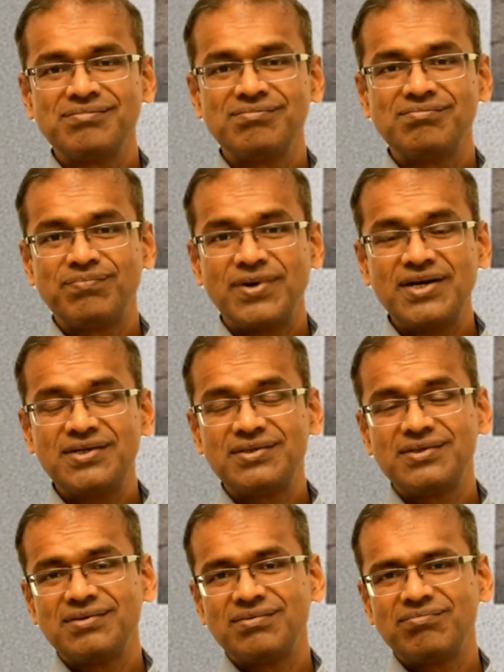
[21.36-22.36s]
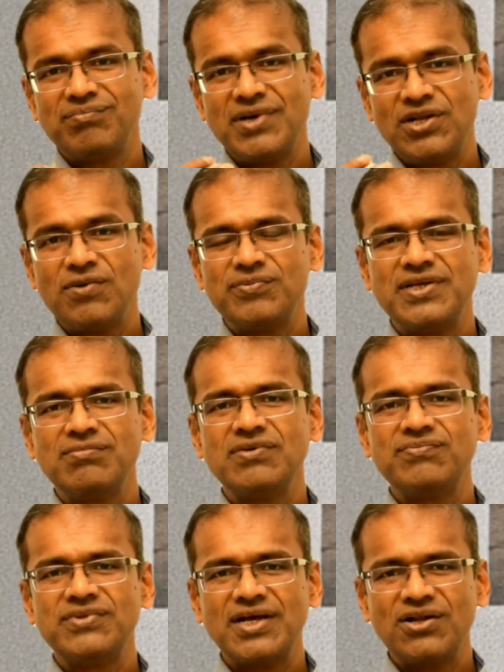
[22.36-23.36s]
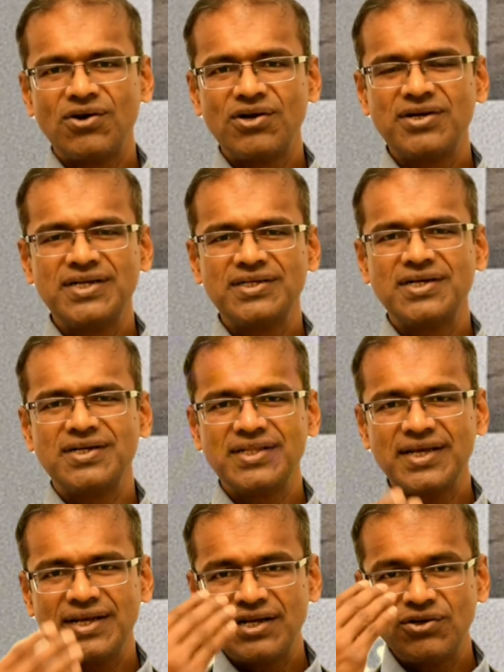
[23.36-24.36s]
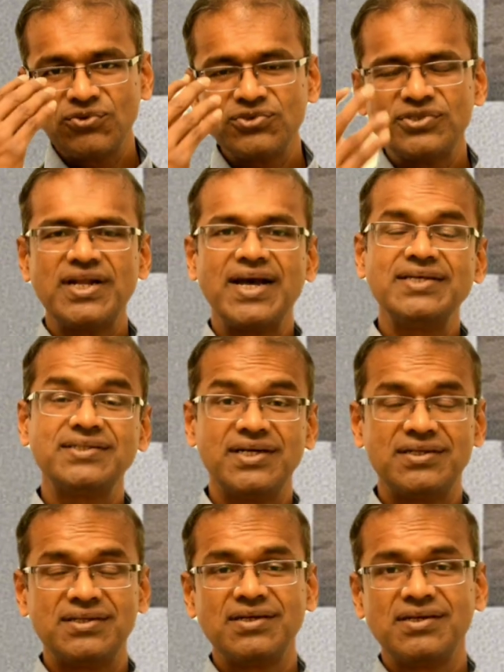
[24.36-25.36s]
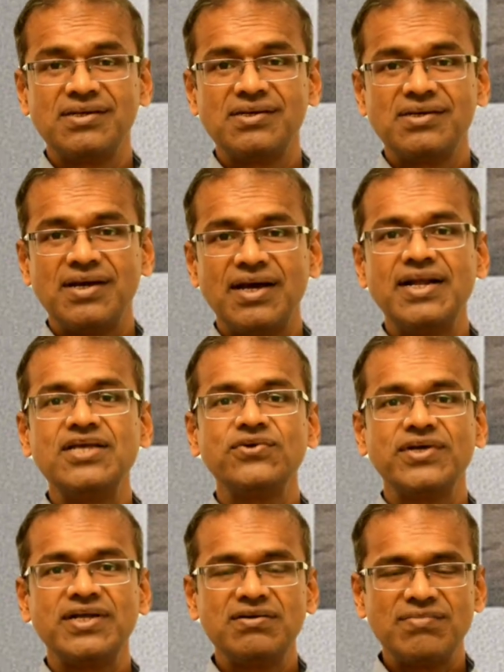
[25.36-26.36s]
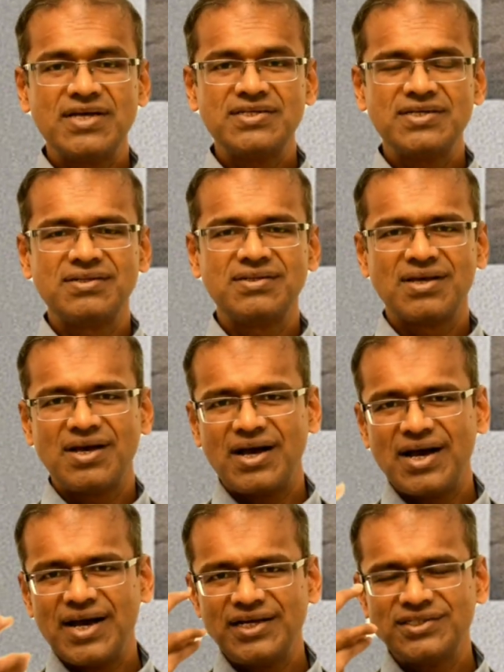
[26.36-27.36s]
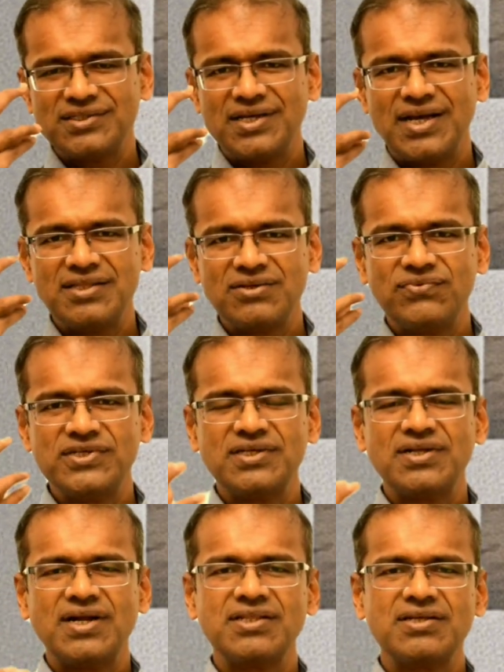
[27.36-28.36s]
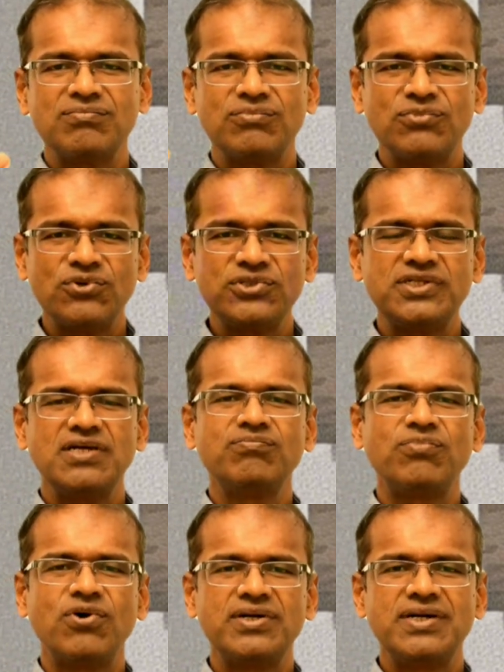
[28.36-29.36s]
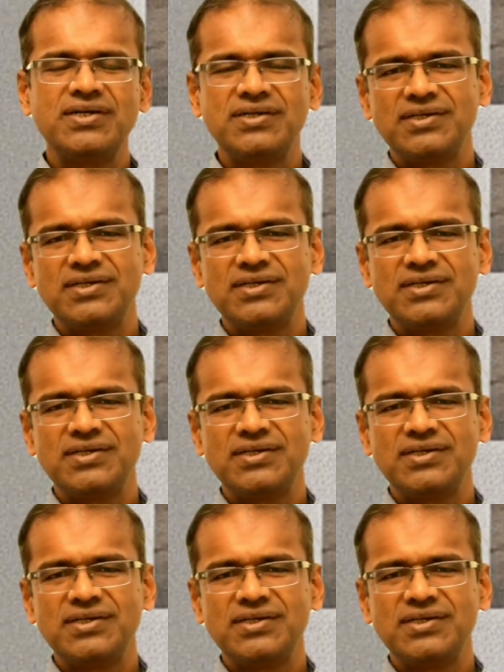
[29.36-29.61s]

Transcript: but many of them, if they are not treated, they can lose their eyesight. And as you can imagine, eyes and the vision are the most important